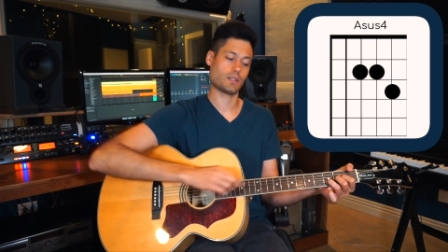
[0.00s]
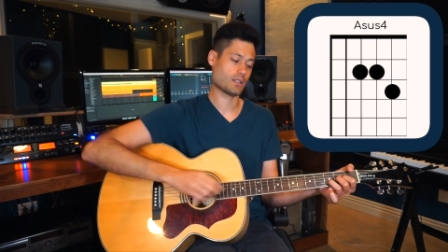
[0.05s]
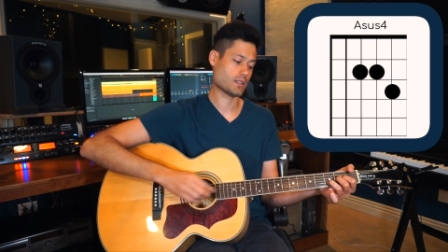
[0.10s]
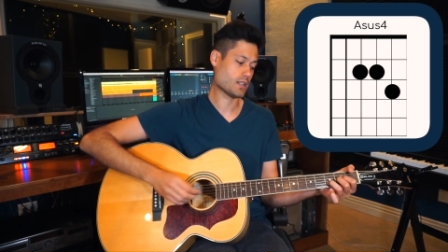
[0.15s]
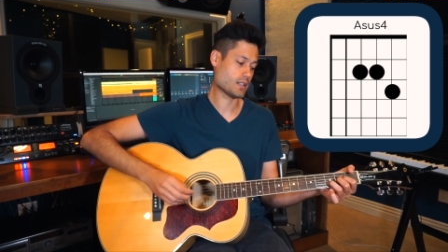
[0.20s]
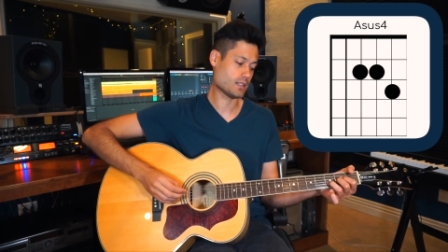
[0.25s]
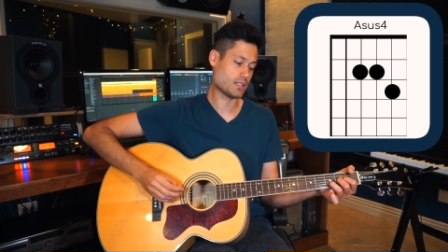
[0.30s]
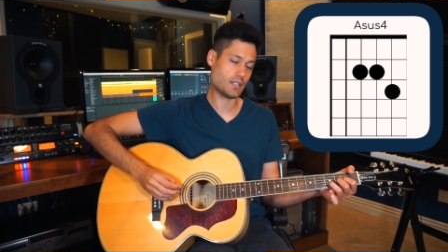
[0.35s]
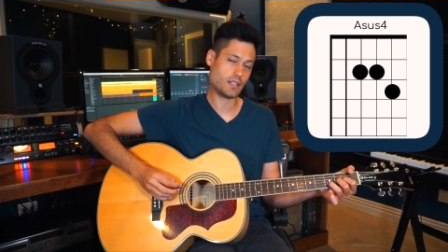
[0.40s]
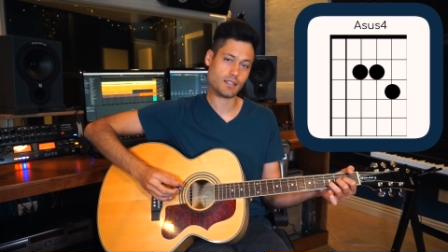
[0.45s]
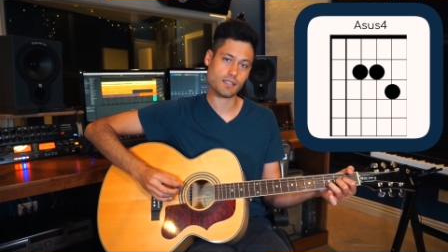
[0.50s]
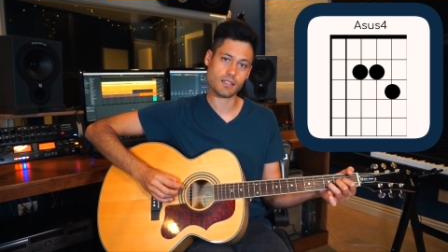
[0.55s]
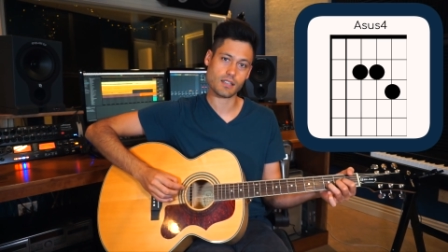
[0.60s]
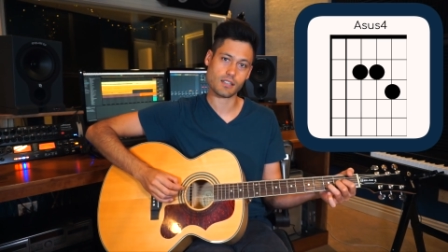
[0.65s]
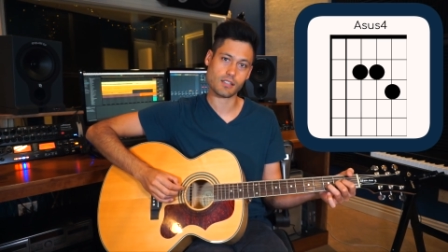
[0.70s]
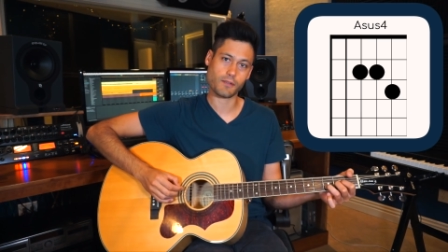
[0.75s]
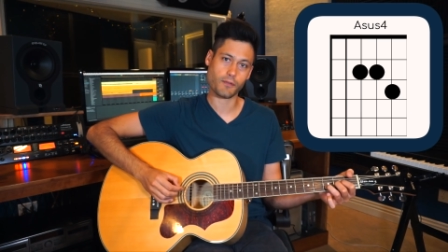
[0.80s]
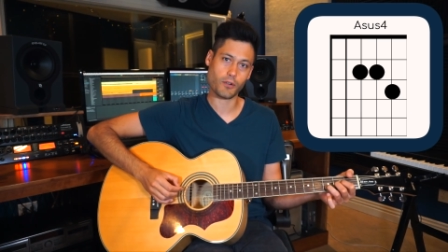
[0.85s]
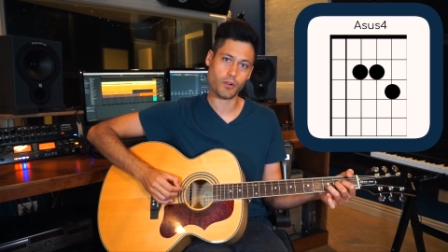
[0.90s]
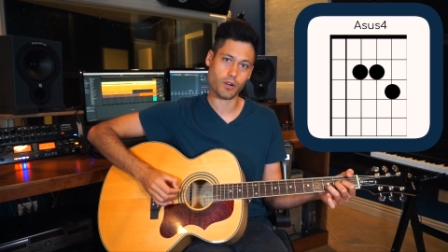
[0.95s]
The D
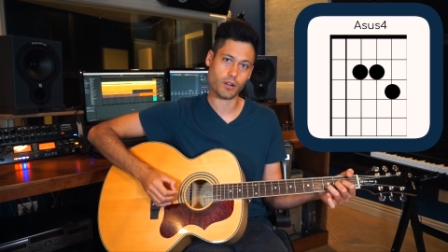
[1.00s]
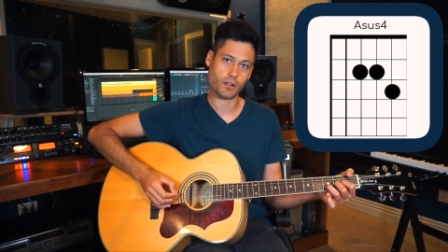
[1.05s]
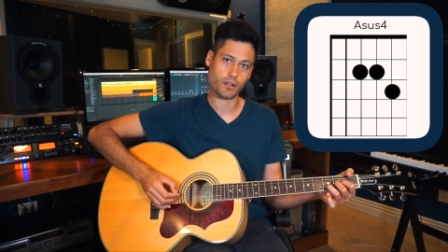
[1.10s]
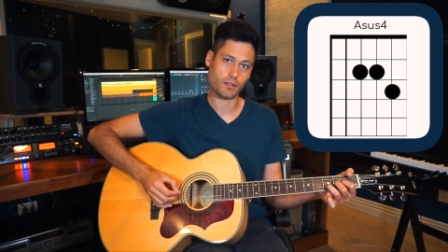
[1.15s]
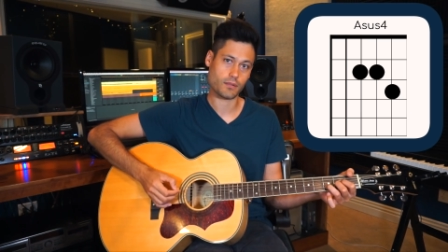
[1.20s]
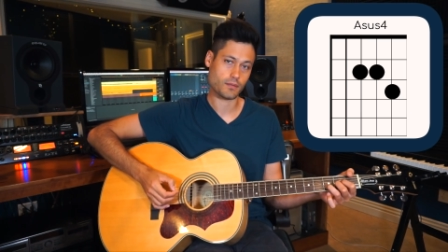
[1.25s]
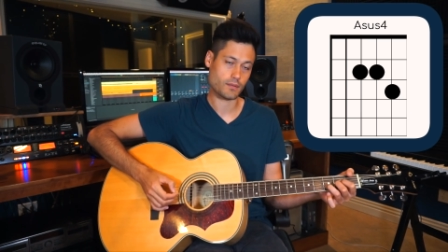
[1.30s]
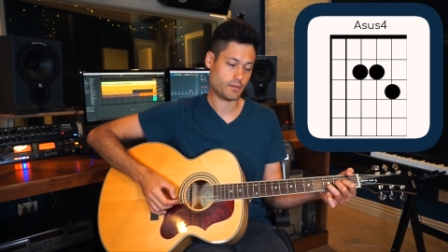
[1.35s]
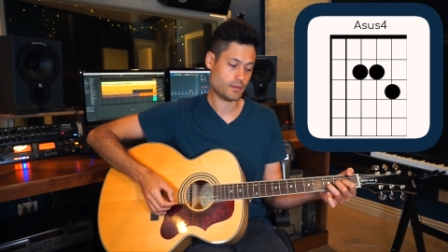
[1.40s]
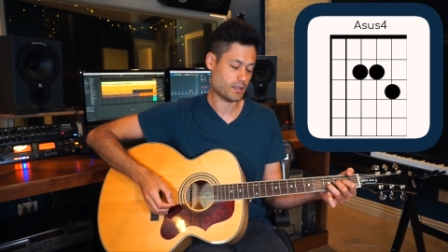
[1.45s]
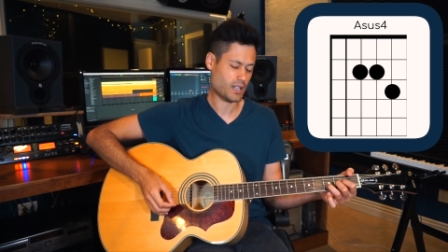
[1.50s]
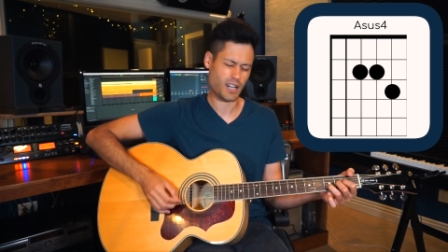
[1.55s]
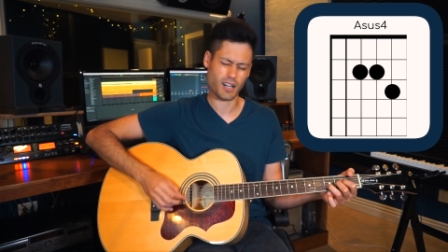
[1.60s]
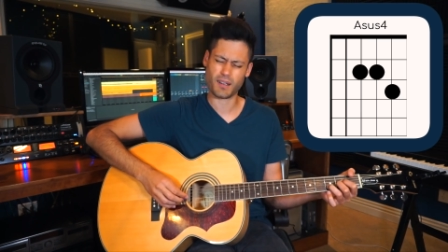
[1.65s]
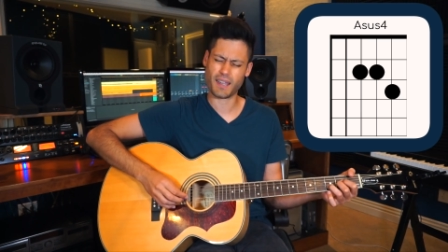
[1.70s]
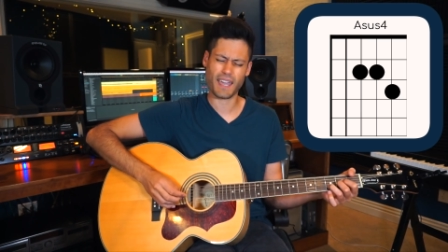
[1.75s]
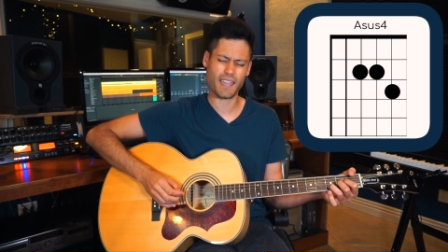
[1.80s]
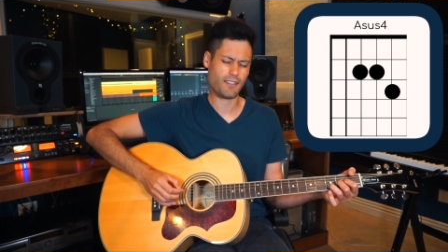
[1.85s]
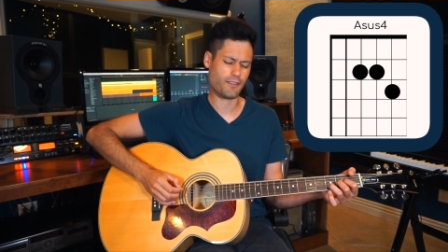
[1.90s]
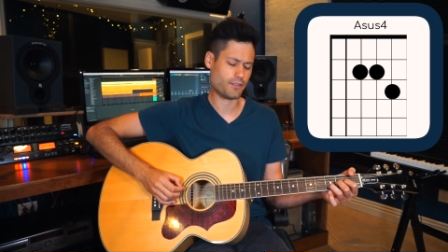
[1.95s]
sus4,
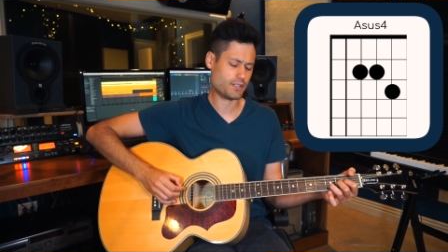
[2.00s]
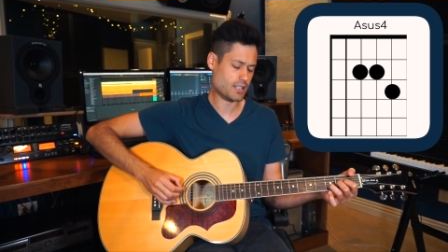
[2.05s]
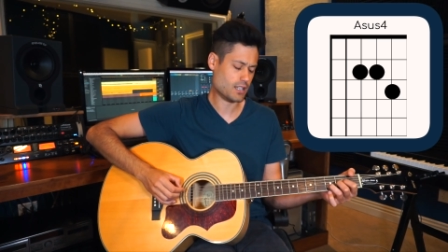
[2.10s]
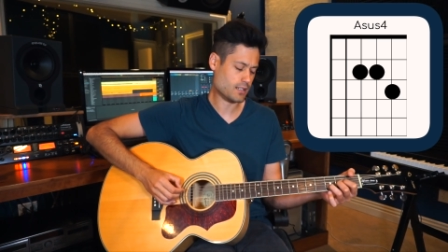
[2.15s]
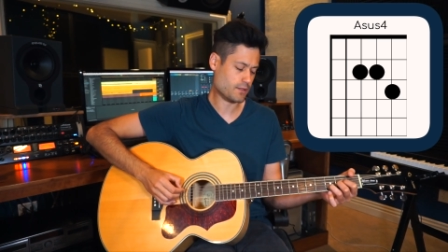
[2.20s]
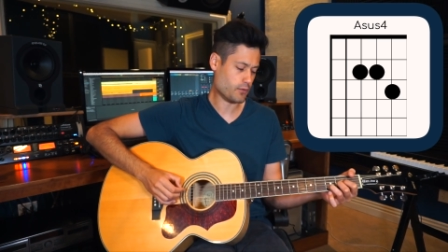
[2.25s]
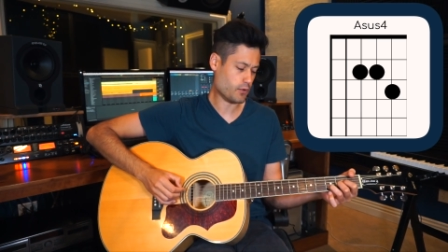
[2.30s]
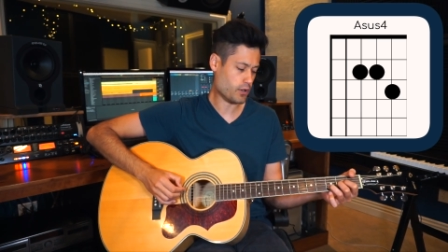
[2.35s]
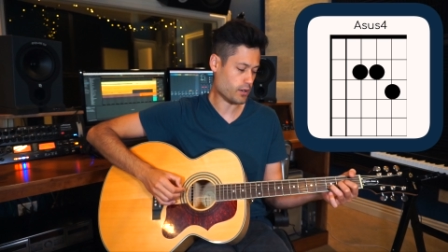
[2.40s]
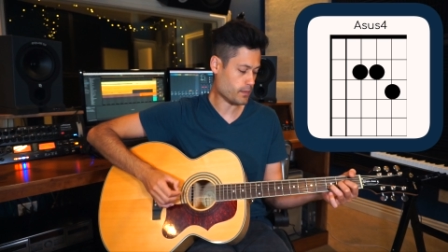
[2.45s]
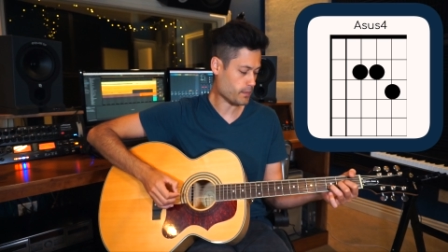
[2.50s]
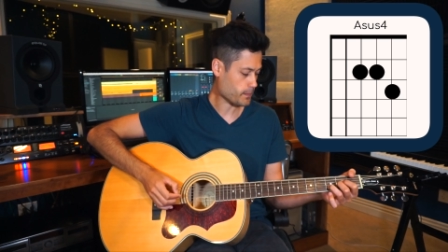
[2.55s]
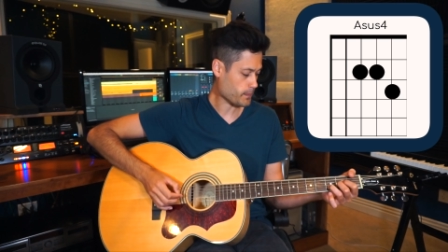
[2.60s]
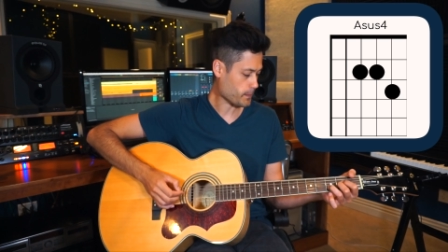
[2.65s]
or A sus4.